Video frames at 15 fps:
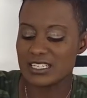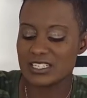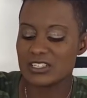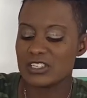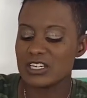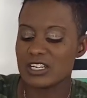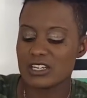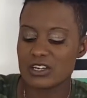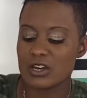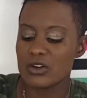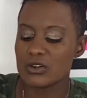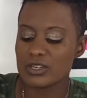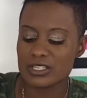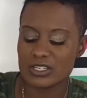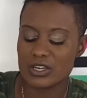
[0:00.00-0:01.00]
the
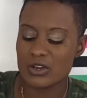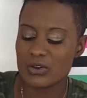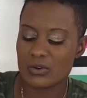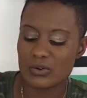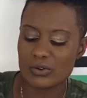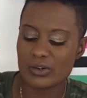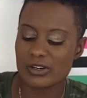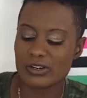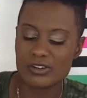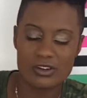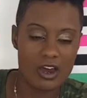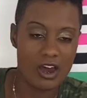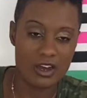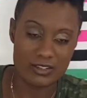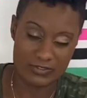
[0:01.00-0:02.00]
coconut oil
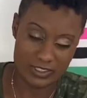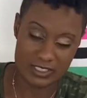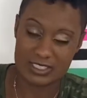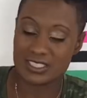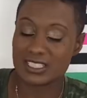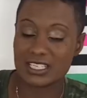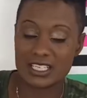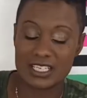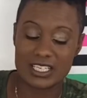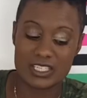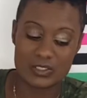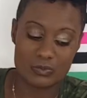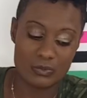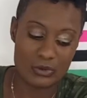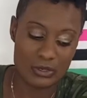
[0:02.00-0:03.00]
obviously is
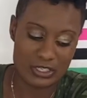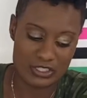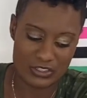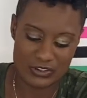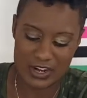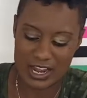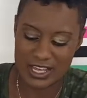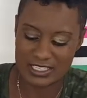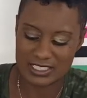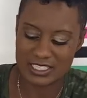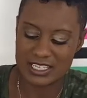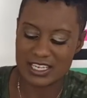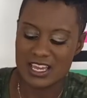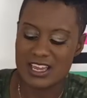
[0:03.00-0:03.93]
moisturizing,